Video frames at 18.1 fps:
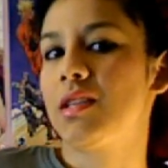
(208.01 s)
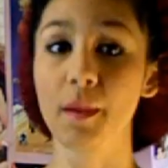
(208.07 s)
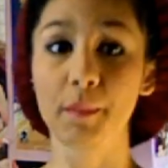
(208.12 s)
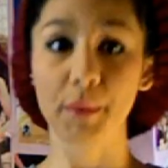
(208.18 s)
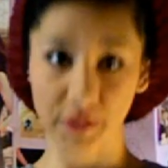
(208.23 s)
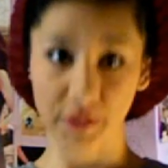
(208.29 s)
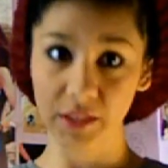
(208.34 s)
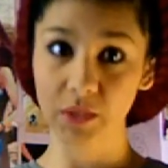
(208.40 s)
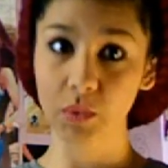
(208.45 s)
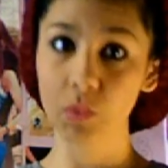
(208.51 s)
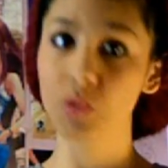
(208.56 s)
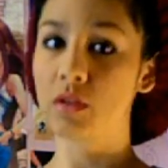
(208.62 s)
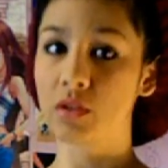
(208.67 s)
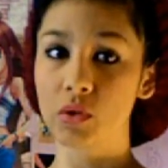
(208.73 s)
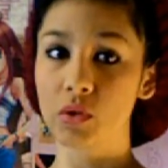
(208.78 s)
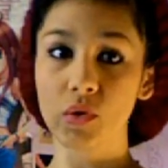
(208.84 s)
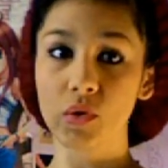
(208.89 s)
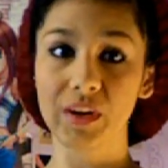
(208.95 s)
But this one's
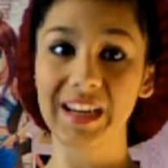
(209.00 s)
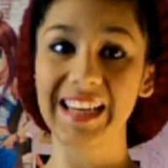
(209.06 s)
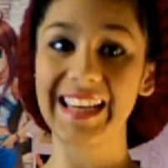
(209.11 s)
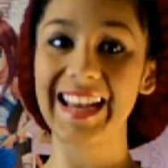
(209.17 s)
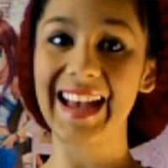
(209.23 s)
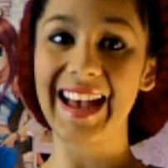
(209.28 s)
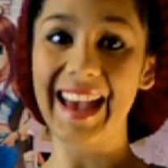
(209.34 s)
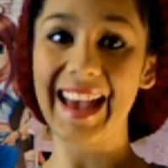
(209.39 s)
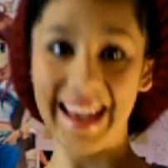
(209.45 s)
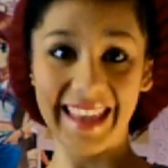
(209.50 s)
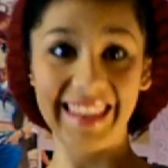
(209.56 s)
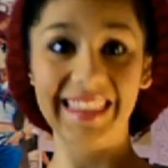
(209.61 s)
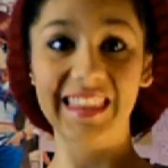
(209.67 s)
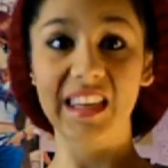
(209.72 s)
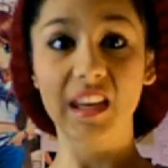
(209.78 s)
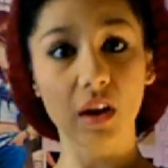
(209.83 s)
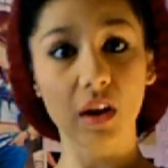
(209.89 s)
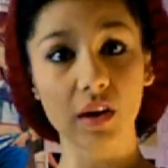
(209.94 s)
story
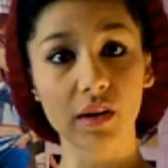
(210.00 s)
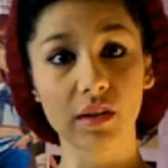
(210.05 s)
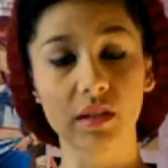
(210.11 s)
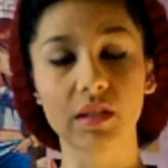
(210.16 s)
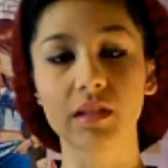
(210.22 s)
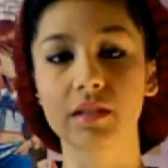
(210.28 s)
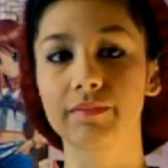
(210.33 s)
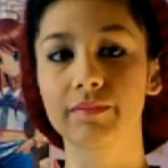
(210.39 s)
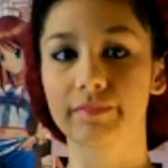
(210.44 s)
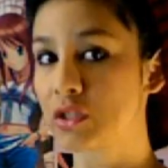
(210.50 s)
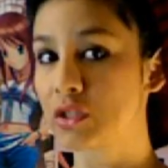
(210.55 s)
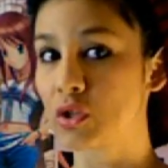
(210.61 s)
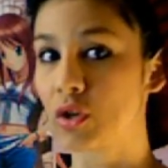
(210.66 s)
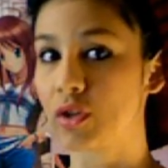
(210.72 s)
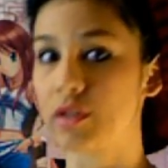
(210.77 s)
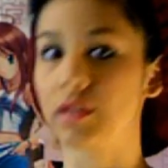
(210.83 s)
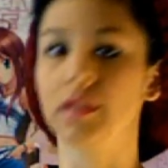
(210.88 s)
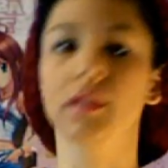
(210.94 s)
and the art is
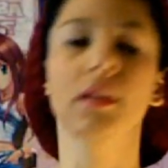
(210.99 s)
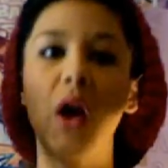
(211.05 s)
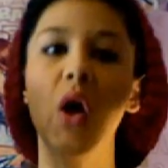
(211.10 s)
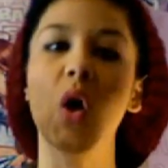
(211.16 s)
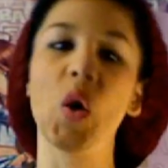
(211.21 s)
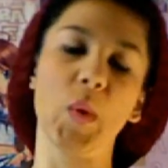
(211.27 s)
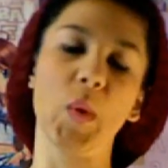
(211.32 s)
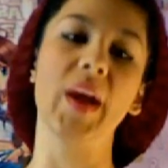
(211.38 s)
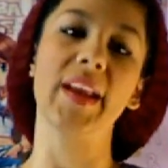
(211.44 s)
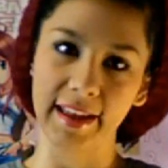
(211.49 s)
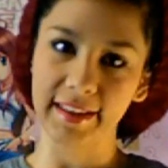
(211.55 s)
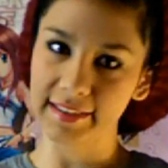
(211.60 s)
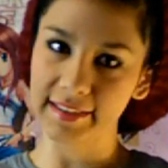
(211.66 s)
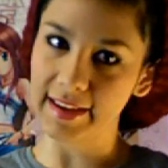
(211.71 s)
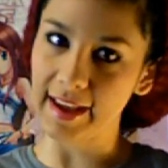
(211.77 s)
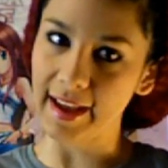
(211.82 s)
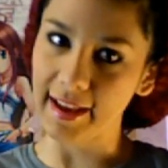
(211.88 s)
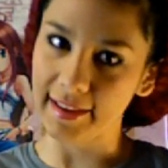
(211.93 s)
good. Oh, and
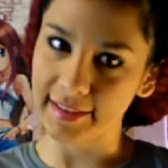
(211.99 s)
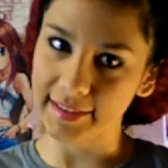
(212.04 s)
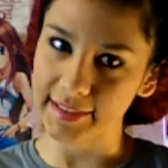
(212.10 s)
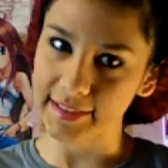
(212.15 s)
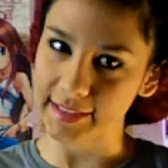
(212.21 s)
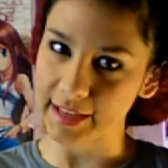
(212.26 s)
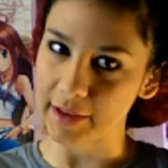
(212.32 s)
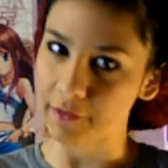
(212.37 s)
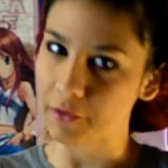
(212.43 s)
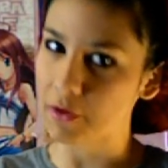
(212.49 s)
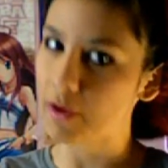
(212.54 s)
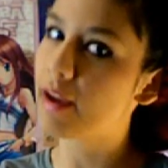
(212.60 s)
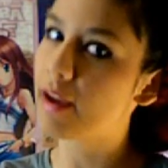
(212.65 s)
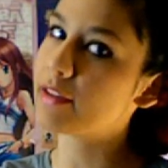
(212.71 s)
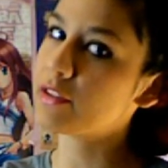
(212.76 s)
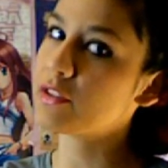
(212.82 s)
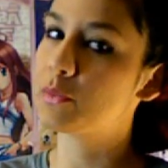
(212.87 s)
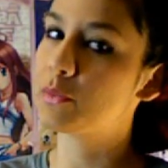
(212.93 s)
yes, if you
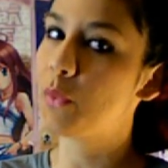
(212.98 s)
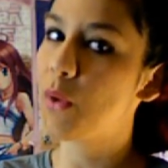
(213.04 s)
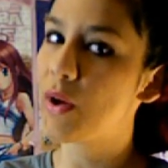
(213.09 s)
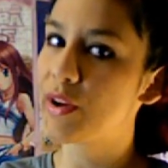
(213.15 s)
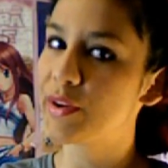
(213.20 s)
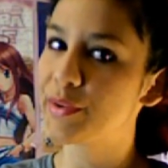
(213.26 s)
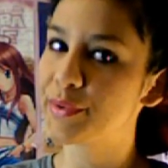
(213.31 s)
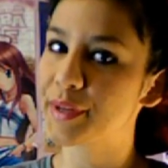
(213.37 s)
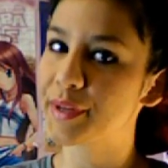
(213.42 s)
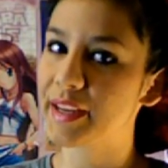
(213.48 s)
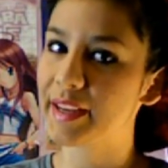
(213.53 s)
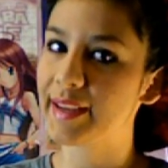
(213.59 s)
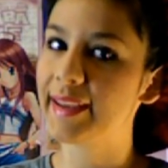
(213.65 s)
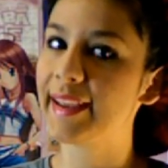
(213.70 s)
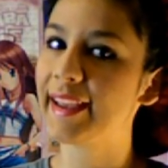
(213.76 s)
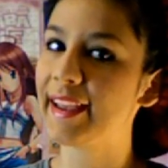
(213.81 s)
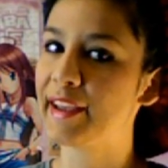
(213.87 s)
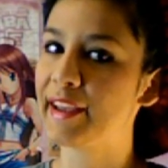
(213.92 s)
guys are
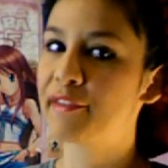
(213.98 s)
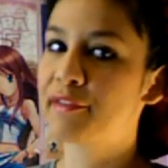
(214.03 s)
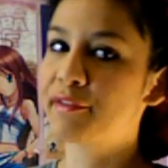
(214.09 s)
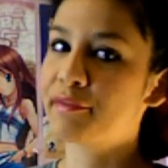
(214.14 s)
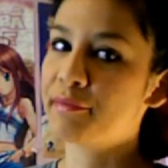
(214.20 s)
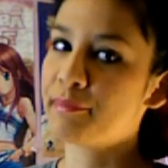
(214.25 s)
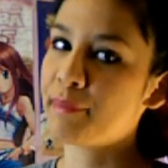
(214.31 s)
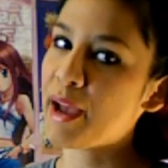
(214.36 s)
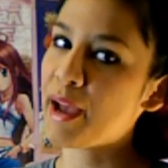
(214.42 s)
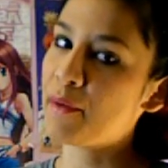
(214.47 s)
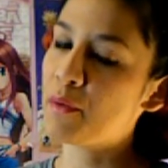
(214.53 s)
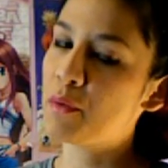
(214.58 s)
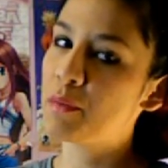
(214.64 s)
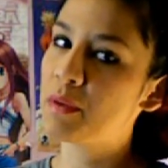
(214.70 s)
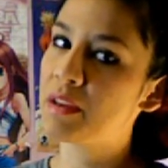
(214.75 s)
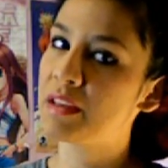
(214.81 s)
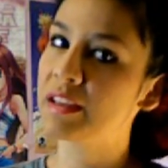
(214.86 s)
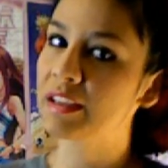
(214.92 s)
wondering if
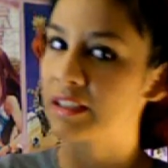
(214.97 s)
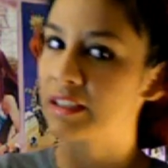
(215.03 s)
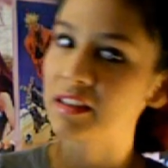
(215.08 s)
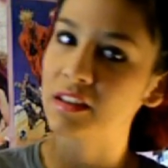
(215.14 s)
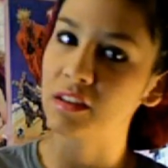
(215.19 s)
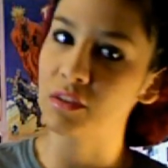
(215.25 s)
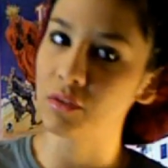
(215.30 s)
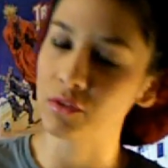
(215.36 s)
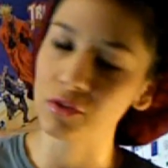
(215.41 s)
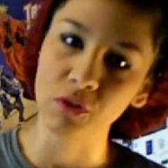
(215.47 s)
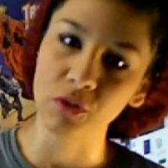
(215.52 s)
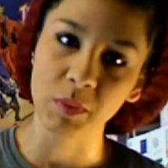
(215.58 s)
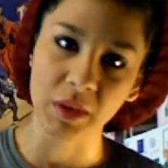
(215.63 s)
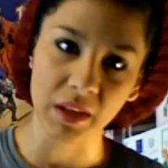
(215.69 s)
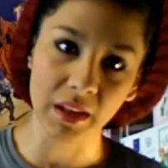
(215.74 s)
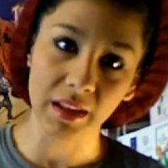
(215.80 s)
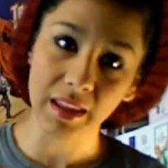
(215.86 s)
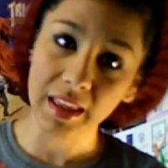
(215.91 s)
Batwoman continues to
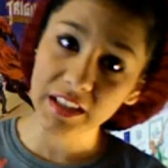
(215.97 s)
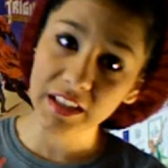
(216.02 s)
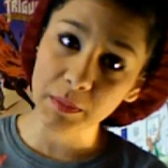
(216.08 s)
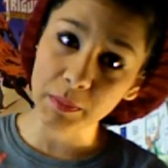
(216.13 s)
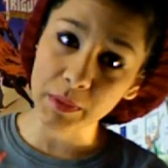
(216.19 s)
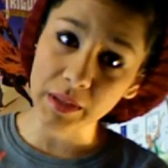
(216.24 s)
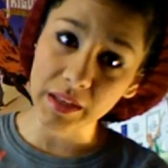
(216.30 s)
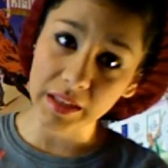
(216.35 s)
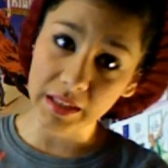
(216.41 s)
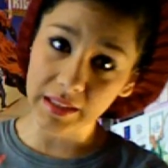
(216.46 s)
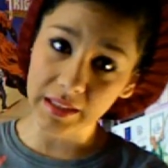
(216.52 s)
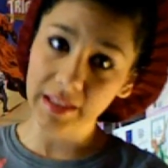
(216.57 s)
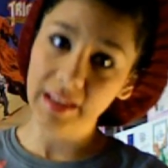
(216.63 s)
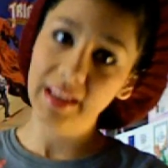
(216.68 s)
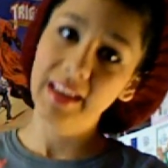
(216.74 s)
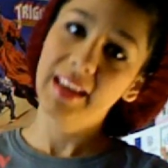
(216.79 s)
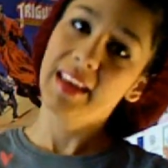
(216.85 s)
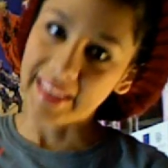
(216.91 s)
be a lesbian,
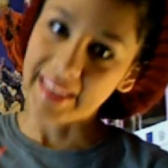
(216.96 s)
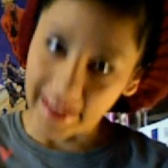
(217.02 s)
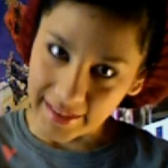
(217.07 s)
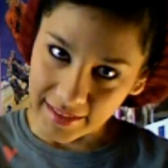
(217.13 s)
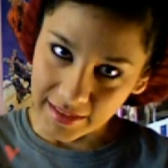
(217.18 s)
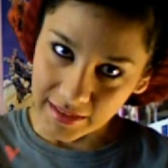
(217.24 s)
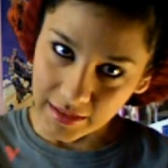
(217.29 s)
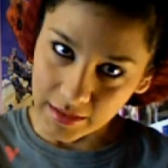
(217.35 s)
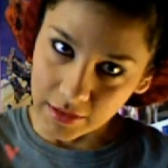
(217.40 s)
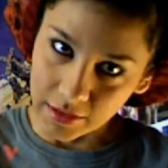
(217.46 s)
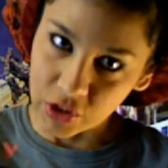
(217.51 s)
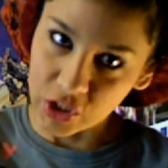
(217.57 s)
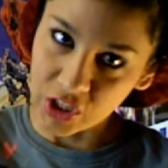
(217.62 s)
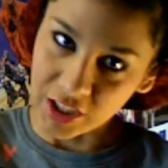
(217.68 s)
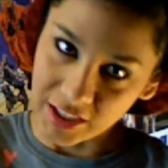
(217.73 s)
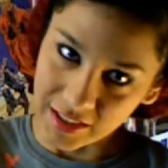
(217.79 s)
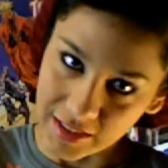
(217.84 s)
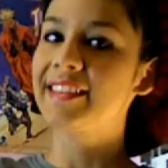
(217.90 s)
yes,
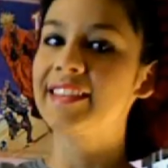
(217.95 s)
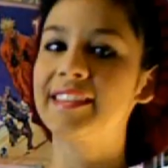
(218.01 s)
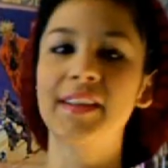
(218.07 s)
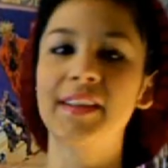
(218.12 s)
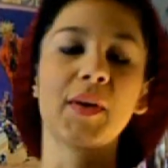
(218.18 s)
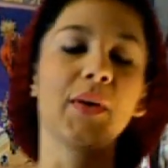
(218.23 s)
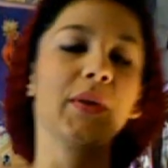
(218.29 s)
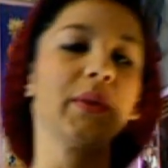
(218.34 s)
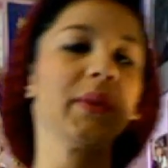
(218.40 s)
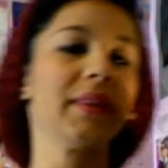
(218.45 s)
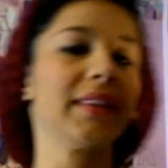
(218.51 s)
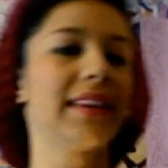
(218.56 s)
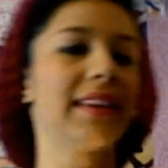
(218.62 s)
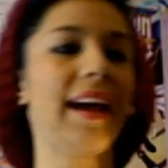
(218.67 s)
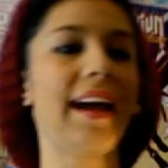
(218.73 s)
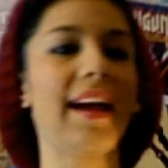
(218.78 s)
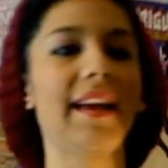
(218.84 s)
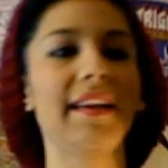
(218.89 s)
she is. So,
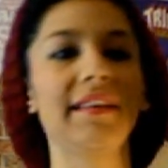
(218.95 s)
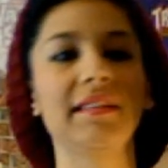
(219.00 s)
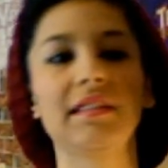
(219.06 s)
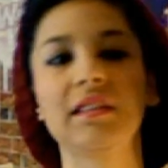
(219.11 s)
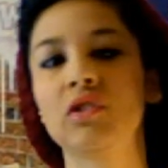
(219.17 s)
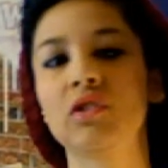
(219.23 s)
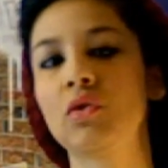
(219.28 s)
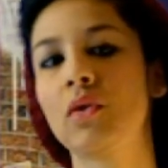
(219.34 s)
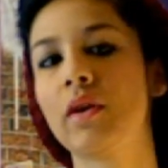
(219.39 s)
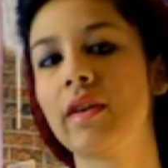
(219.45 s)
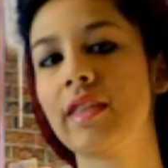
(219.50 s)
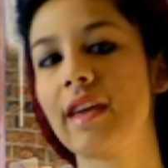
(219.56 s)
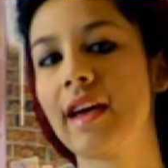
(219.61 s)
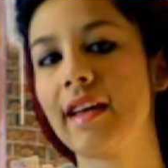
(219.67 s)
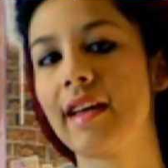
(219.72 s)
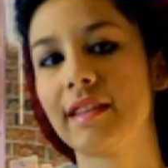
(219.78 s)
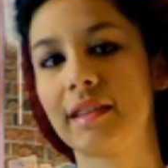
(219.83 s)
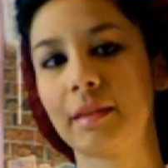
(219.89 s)
guys, enjoy
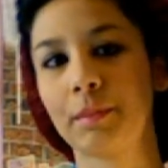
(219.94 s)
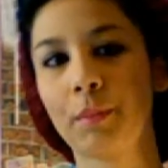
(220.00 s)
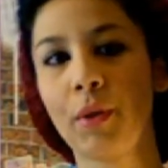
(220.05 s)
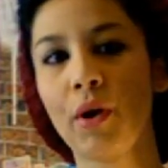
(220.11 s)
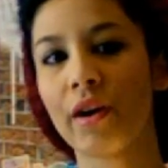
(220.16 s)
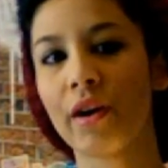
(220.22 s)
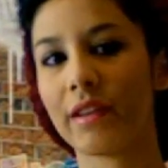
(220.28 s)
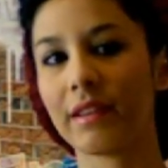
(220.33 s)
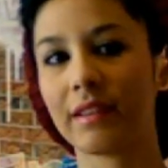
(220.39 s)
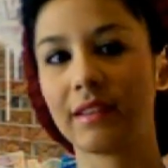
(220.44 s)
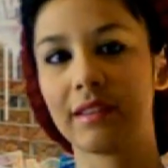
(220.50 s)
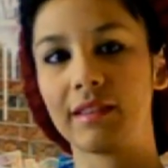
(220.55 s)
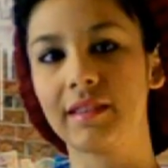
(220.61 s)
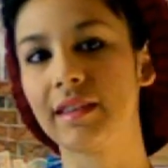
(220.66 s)
that part.